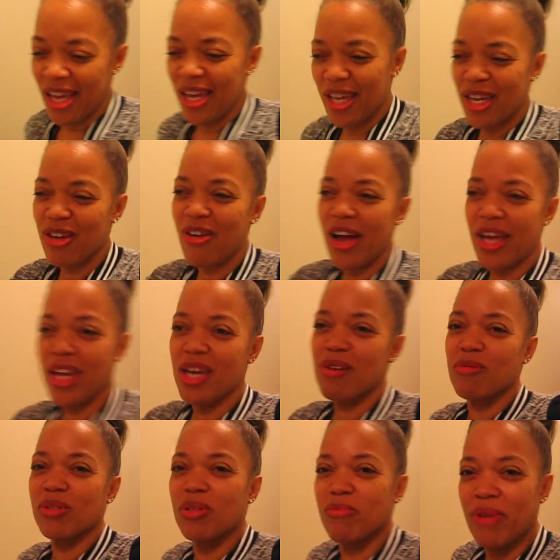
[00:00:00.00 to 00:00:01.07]
here I am
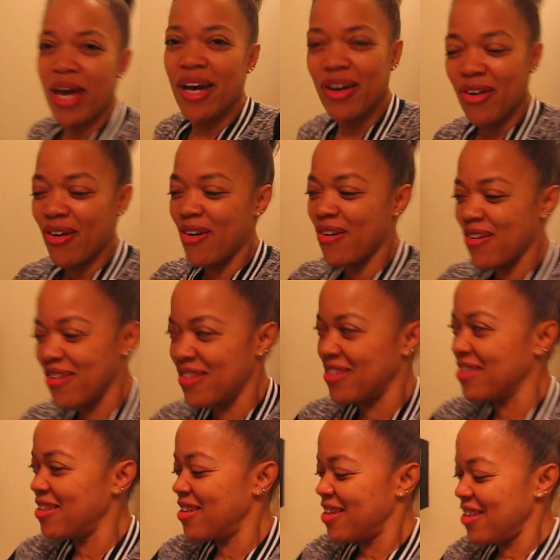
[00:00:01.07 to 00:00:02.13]
on the back hall,
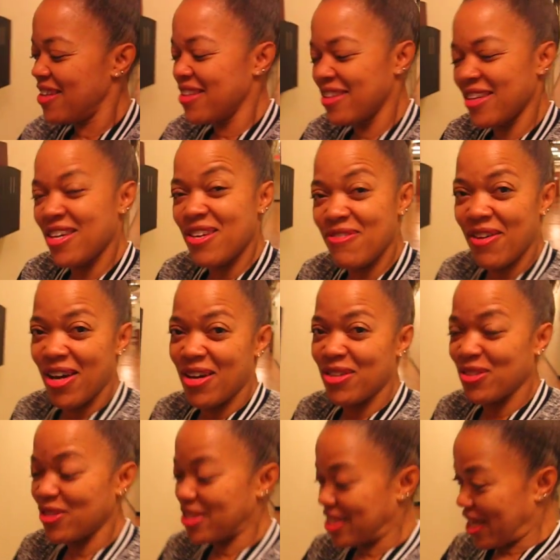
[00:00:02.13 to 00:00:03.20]
the
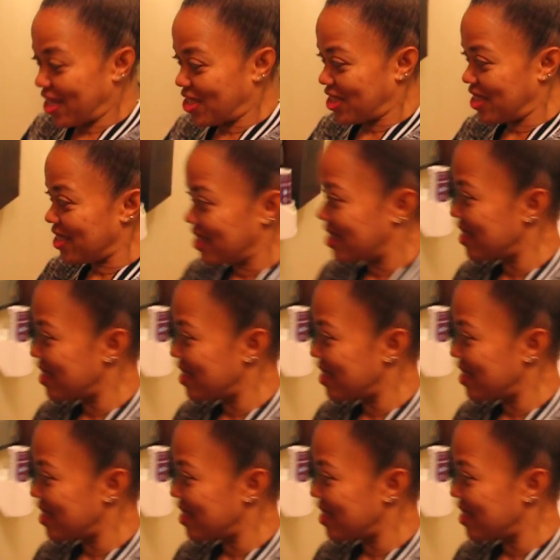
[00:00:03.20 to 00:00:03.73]
eval section,